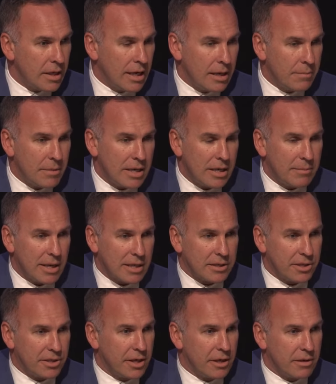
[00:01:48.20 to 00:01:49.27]
out money back
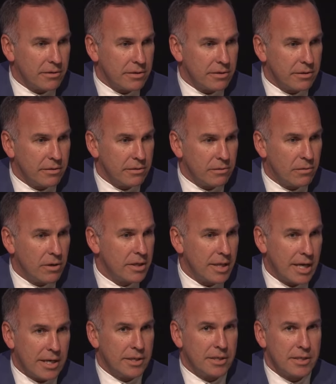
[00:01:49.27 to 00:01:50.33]
to shareholders who want it.
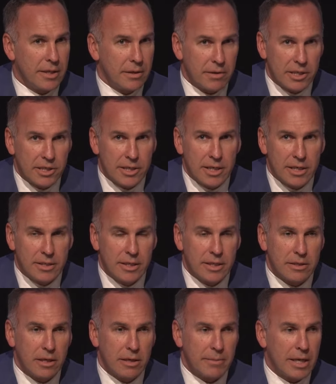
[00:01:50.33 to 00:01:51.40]
They can just sell their shares
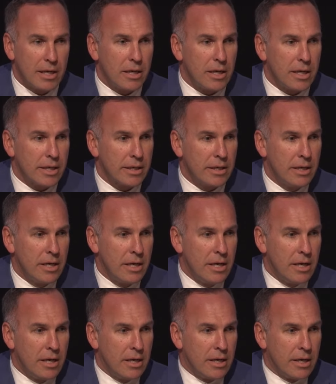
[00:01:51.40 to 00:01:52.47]
any time they like.
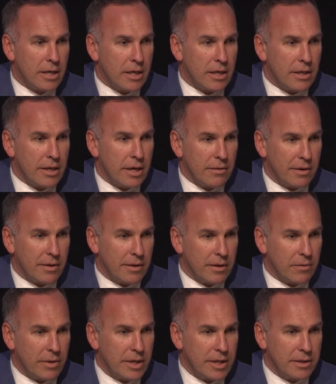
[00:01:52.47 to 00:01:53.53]
The only thing
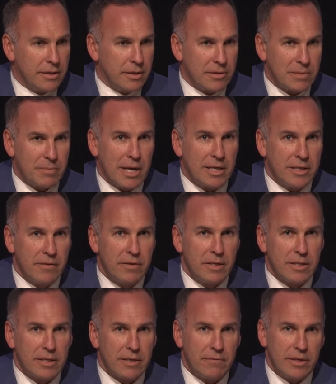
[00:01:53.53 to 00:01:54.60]
that we need to do is pay
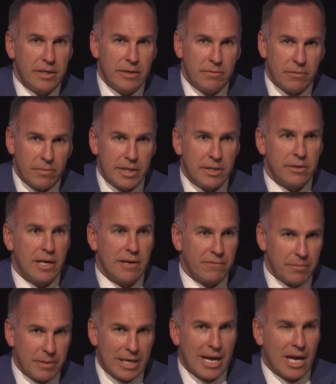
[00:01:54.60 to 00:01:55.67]
dividends every year, and we do that
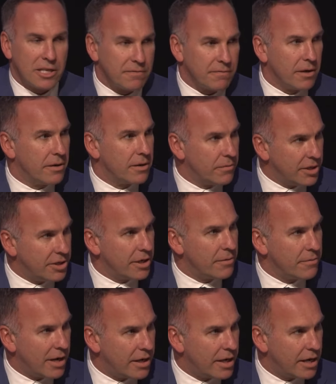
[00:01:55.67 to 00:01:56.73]
from the cash flow that we
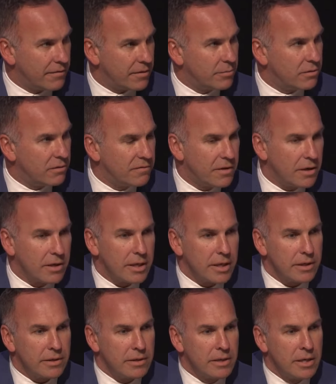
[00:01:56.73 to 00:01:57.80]
generate out of the
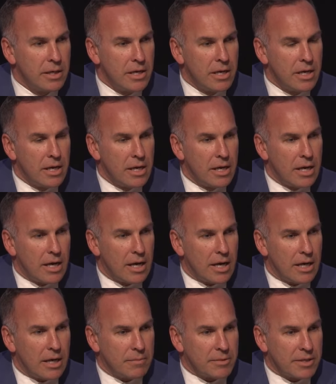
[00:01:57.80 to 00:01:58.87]
portfolio.
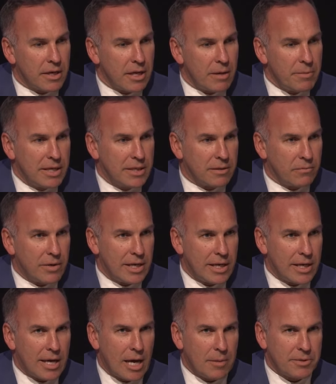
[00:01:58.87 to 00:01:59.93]
So that means that we
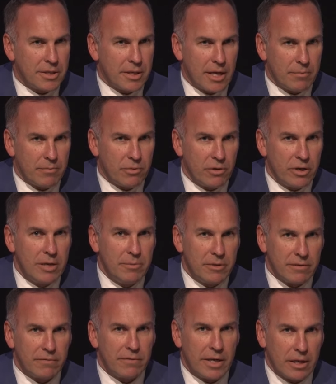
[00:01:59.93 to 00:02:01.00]
can capture that
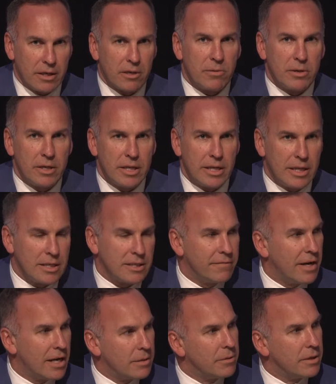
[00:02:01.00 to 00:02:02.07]
premium for illiquidity that's
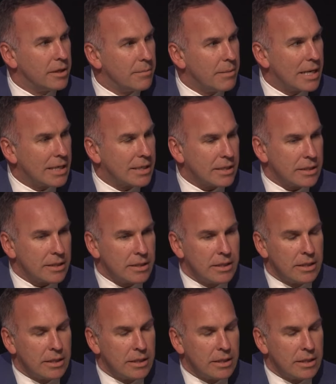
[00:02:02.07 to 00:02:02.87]
available in the market.